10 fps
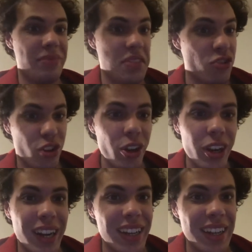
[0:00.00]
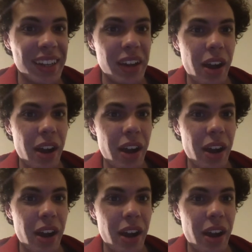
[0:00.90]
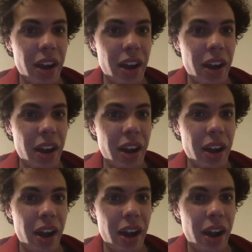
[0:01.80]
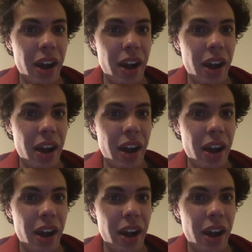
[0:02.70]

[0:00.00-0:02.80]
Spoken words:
sure, I'll block him.